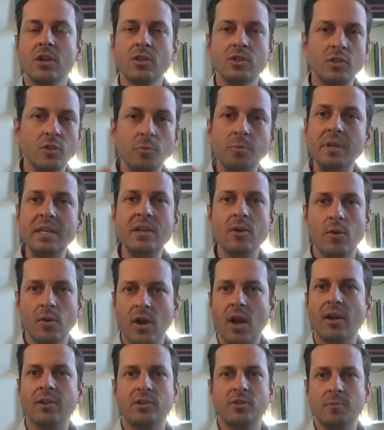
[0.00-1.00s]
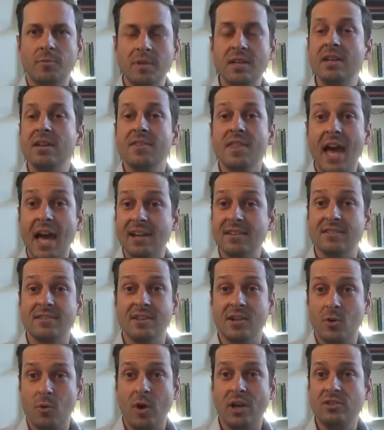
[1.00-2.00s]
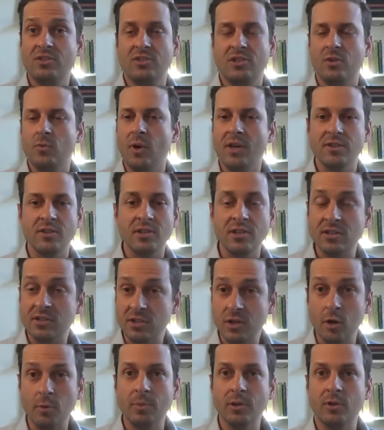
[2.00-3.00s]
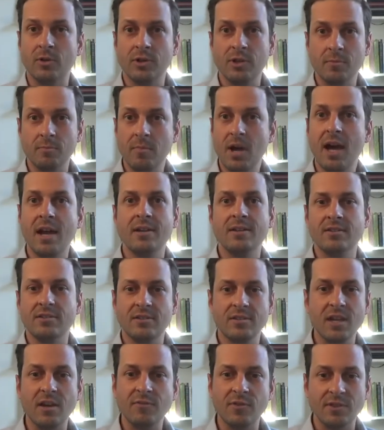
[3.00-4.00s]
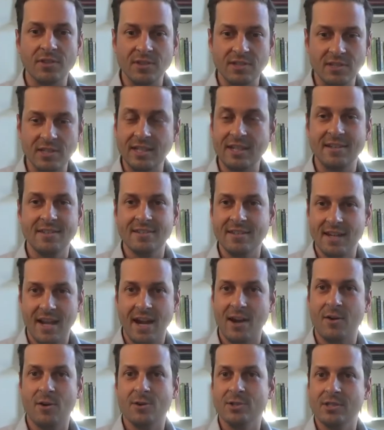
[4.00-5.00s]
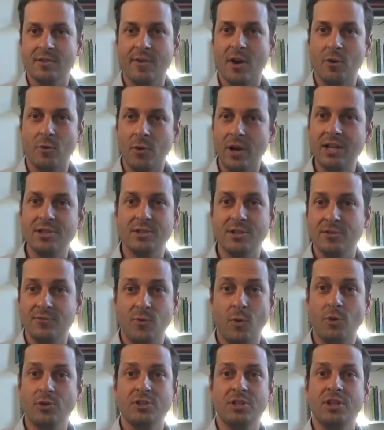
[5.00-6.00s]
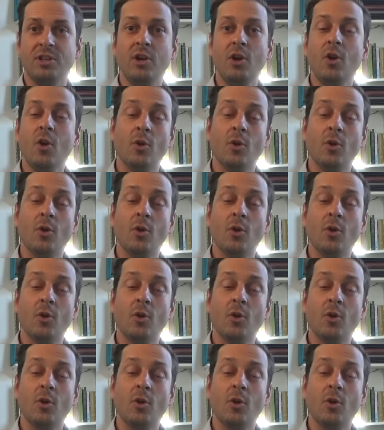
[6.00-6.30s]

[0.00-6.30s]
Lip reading: "To be or not to be, that is the question, whether 'tis nobler in the mind to suffer the slings and arrows of outrageous fortune,